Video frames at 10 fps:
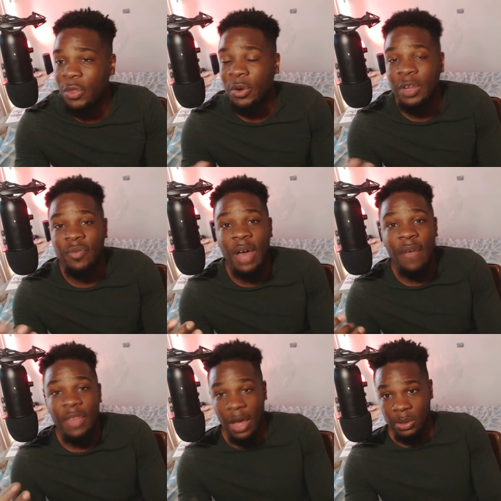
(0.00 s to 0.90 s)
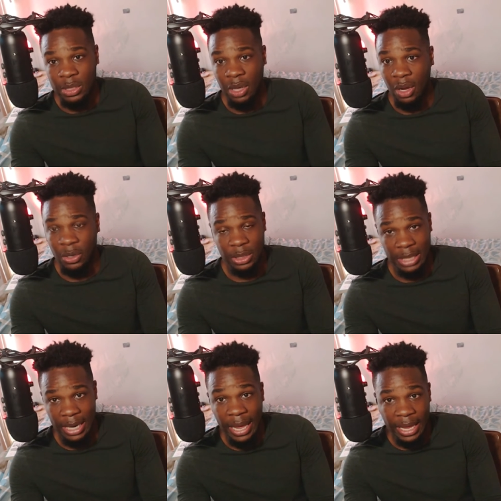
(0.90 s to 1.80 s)
thirty-five thousand dollars
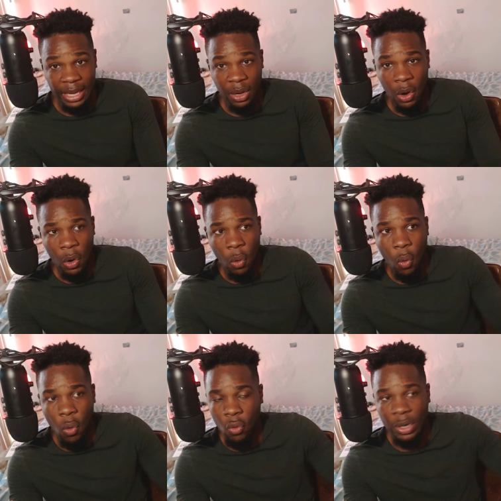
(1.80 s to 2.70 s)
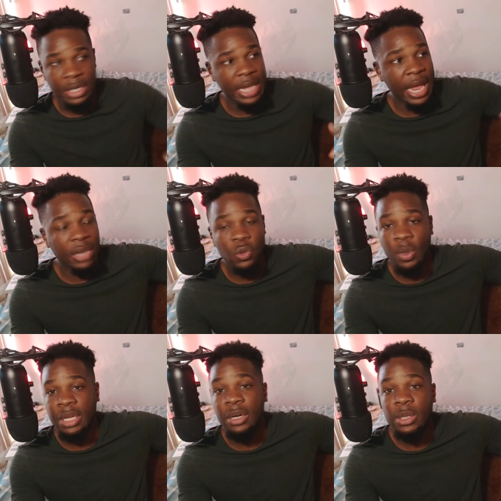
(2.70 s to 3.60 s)
today, or in ten,
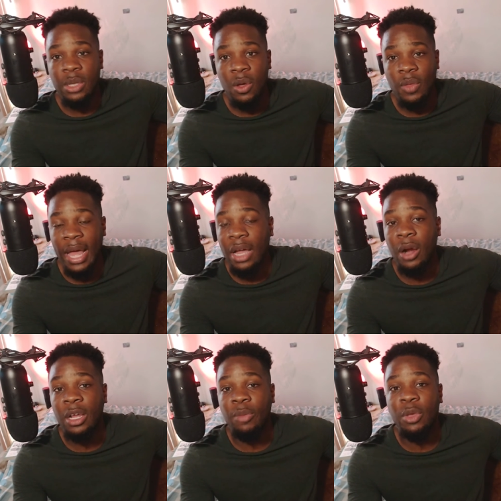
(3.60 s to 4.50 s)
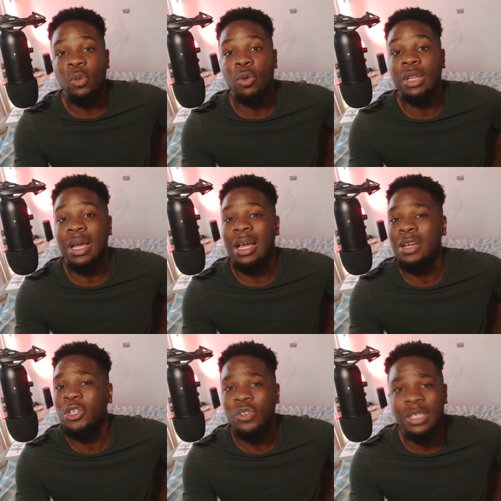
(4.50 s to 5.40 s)
twenty years ago, that card can be worth one
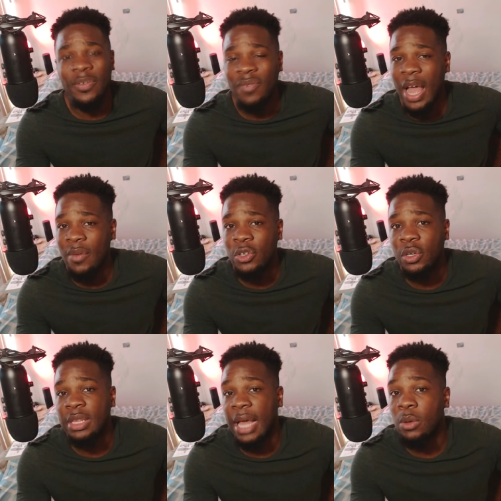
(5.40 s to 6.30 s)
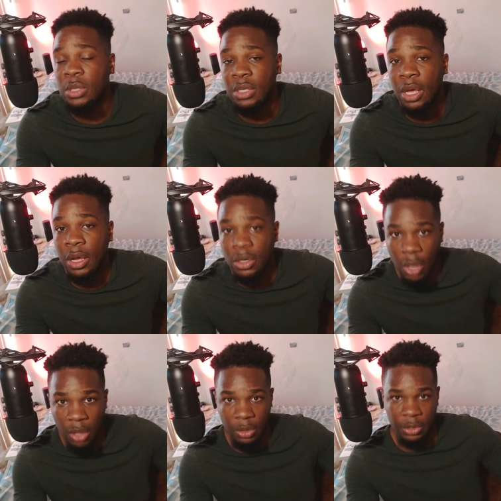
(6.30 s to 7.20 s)
hundred thousand to five hundred thousand
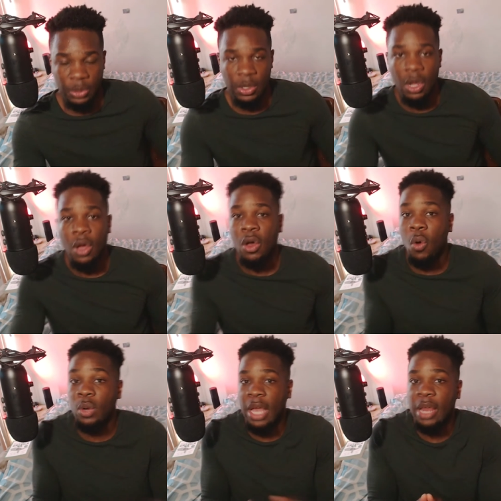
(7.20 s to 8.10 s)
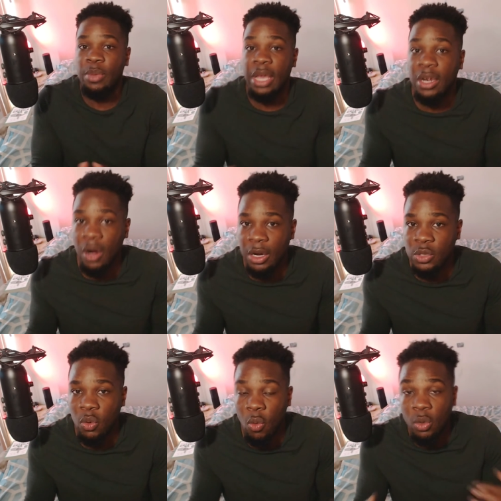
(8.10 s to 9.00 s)
dollars. Owning an N B A card
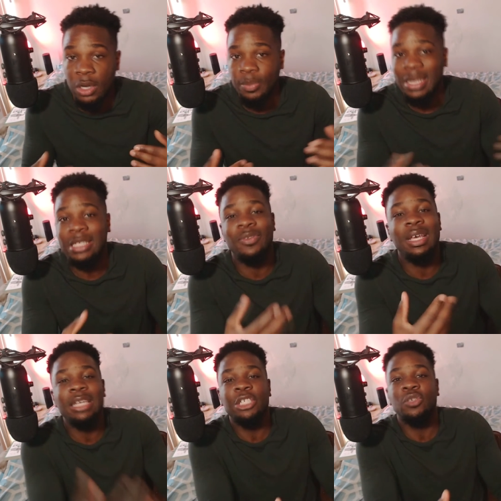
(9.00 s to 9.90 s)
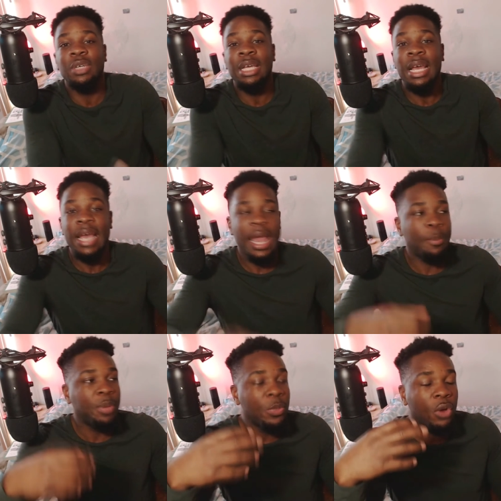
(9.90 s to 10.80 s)
is holding a piece of history,
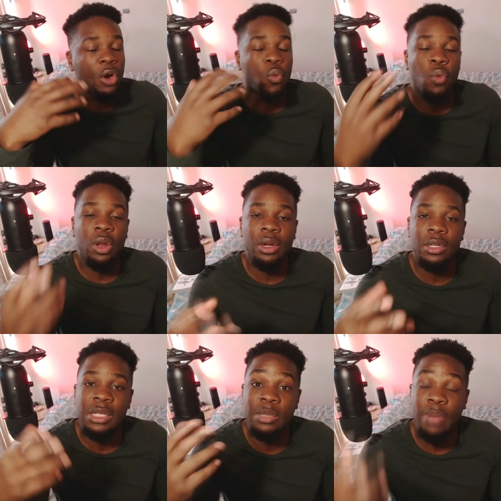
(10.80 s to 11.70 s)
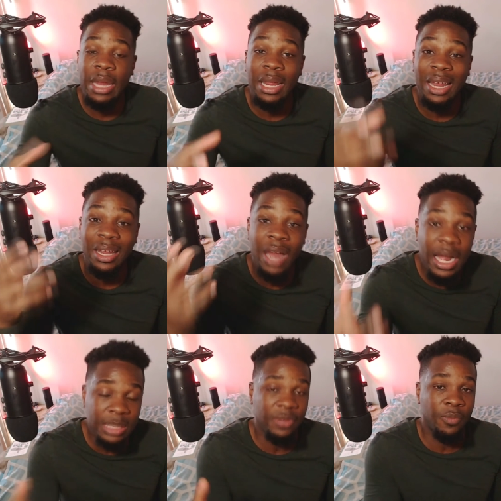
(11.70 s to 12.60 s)
and people are willing to spend
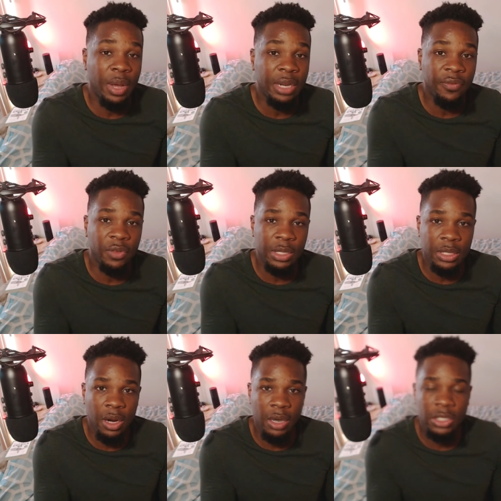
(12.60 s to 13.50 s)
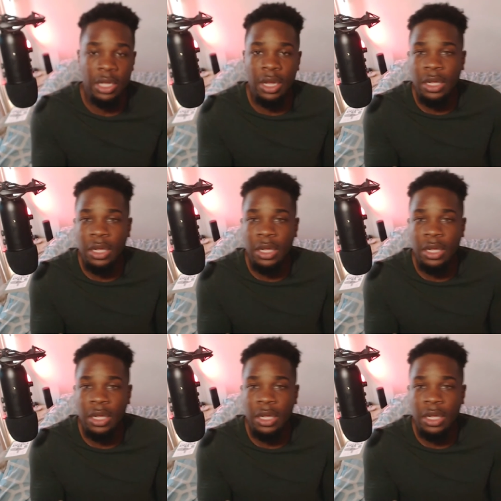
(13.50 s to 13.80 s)
lots of money for these cards,